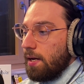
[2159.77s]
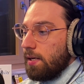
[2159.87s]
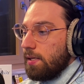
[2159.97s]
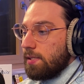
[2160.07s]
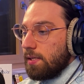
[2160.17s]

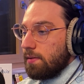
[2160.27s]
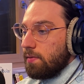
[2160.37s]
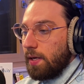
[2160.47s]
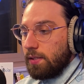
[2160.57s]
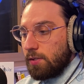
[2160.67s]
It's a
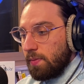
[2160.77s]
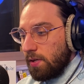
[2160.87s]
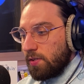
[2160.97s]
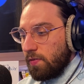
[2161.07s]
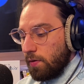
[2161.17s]
great
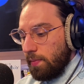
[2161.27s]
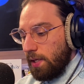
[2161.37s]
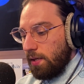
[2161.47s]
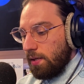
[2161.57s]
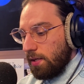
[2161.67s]
experience for
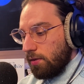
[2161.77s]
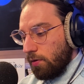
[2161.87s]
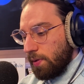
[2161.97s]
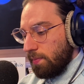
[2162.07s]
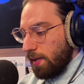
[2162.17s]
me. It
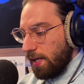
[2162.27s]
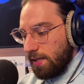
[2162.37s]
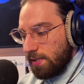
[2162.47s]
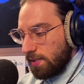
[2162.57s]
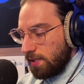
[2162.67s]
opened my
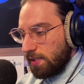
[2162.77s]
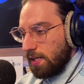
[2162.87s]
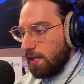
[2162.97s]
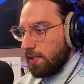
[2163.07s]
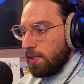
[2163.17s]
eyes, as I
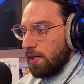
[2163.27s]
said.